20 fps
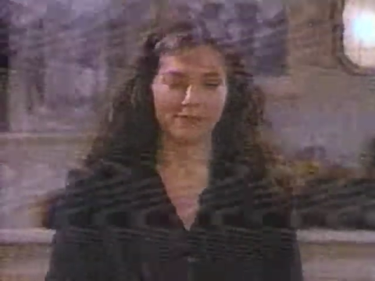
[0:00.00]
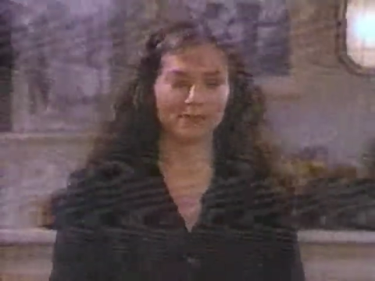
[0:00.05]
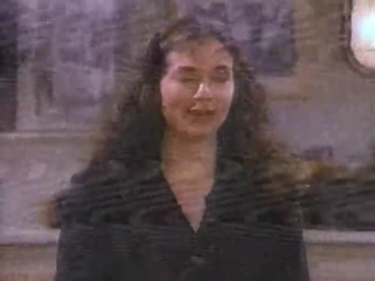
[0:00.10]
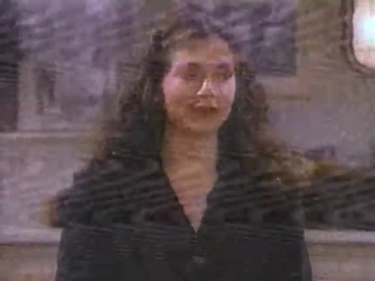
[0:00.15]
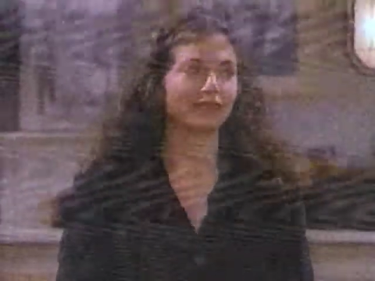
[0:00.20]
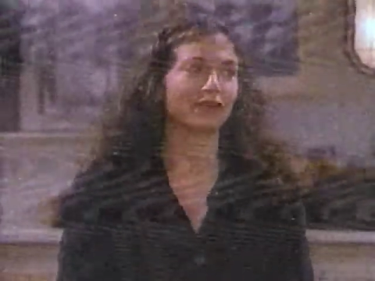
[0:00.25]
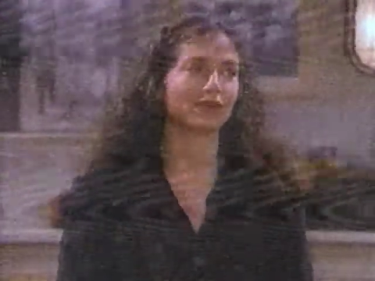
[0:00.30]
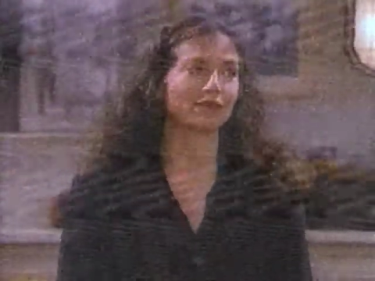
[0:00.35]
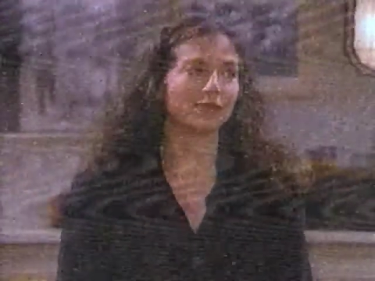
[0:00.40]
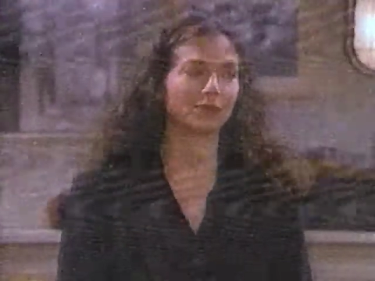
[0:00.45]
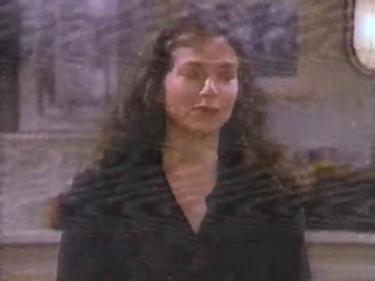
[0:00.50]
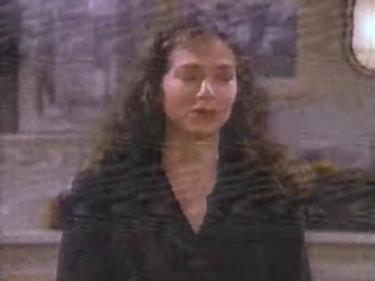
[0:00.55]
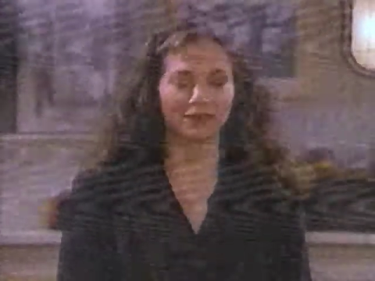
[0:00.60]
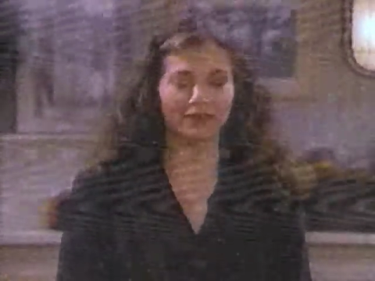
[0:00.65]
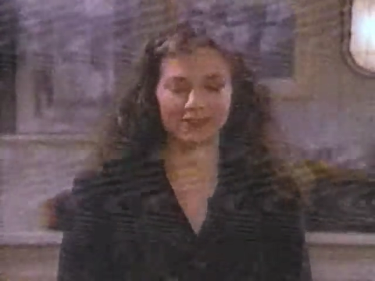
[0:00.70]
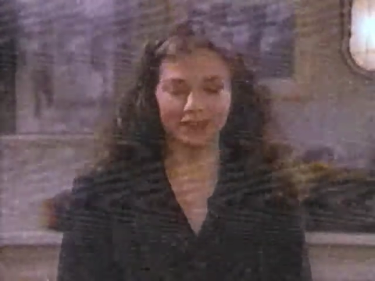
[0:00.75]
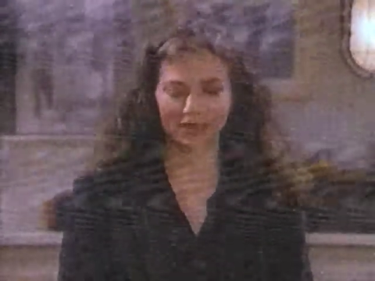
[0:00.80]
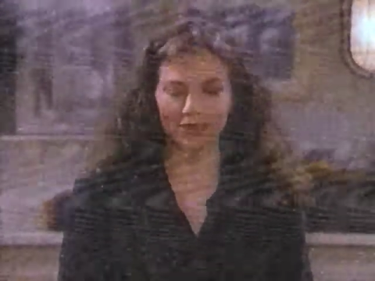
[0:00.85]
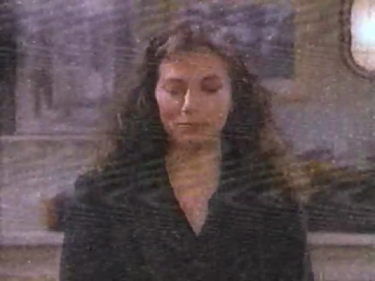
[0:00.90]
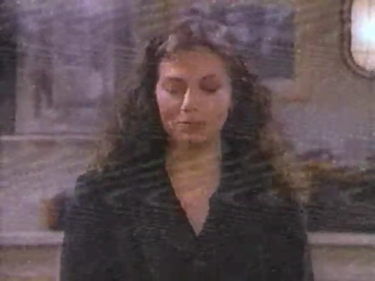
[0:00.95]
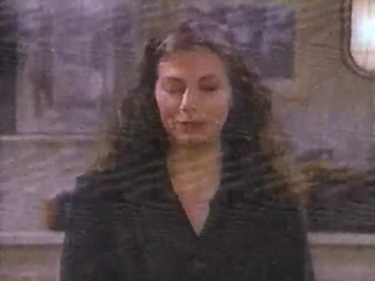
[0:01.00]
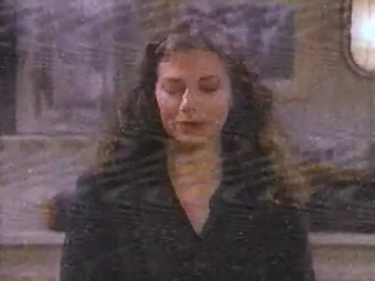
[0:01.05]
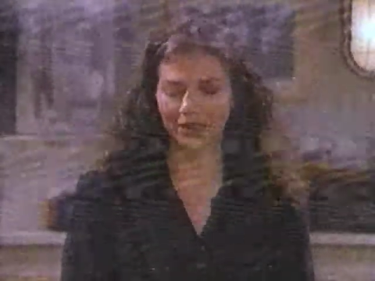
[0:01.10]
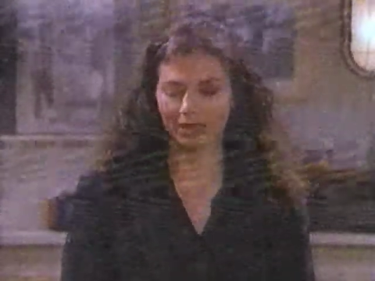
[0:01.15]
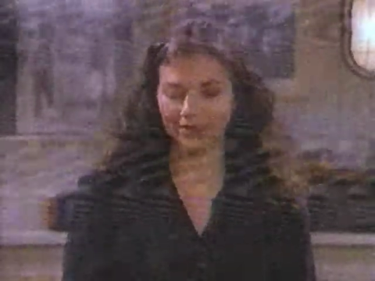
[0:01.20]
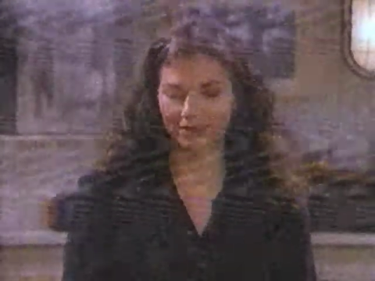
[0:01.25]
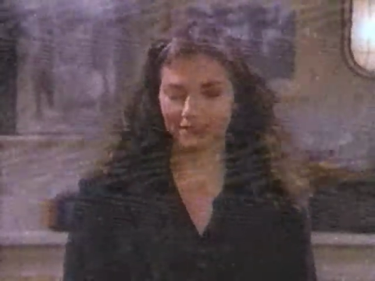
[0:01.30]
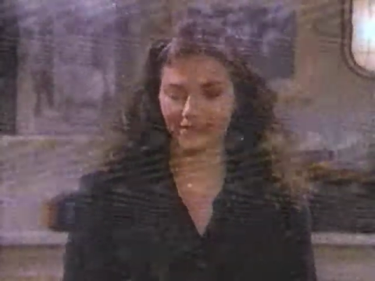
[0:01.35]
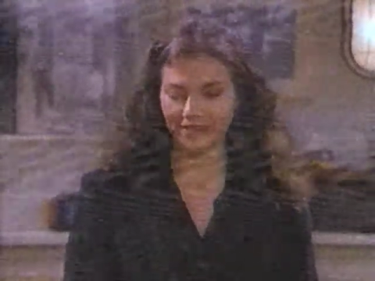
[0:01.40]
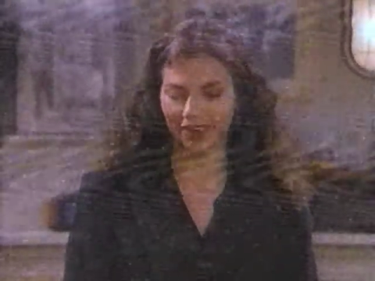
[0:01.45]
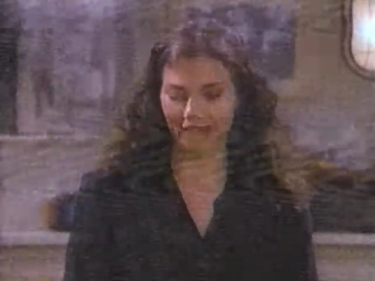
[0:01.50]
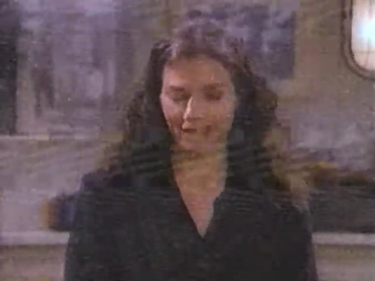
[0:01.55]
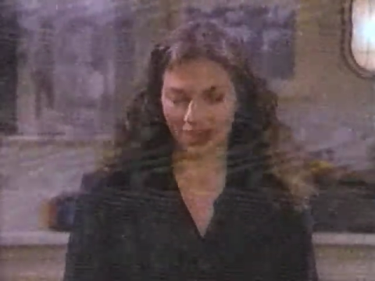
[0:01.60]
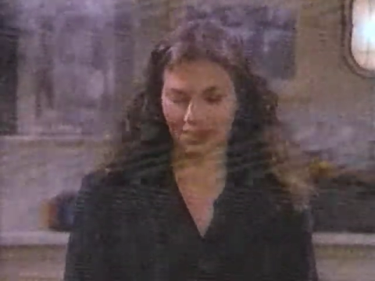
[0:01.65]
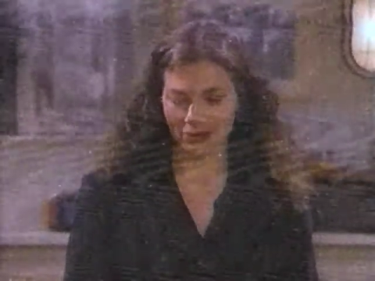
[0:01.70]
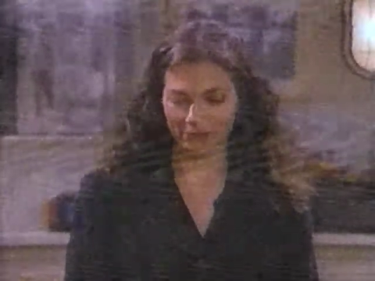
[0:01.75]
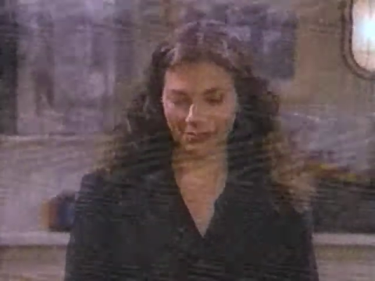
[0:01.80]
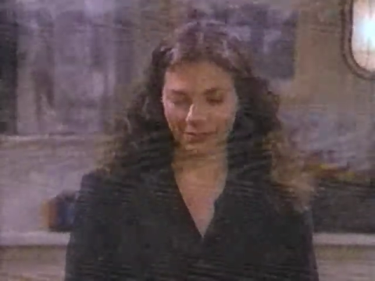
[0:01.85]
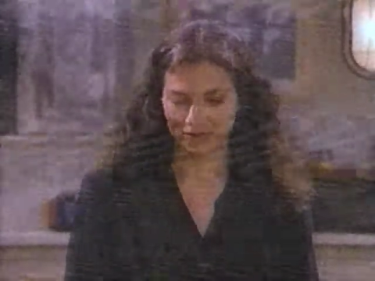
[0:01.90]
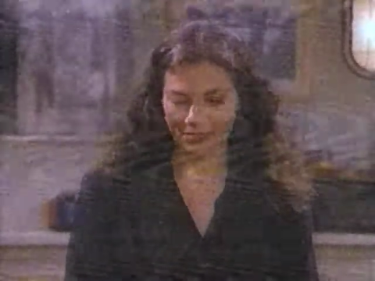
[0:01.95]
My favorite movie is Implant of the
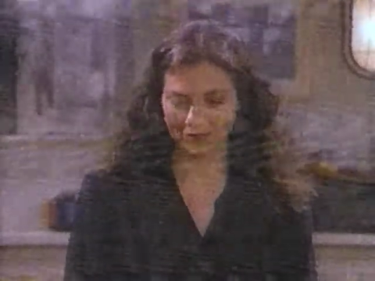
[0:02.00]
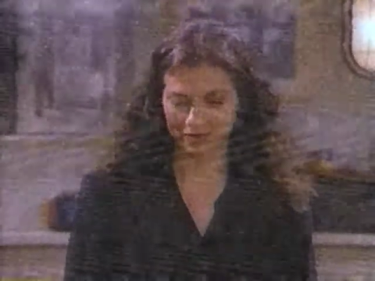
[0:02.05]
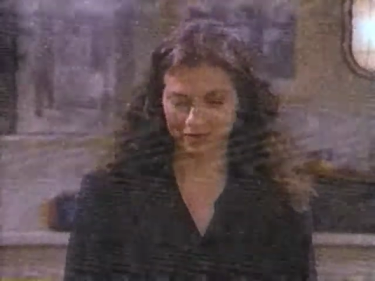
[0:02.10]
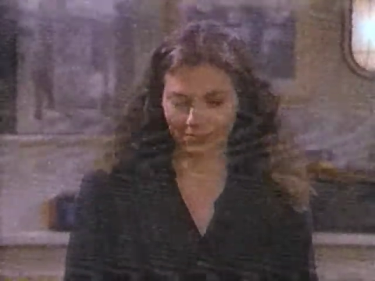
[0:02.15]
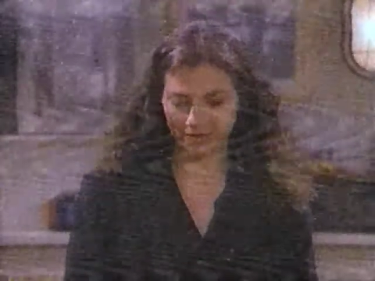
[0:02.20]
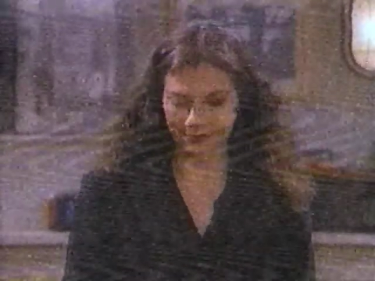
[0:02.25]
Apes.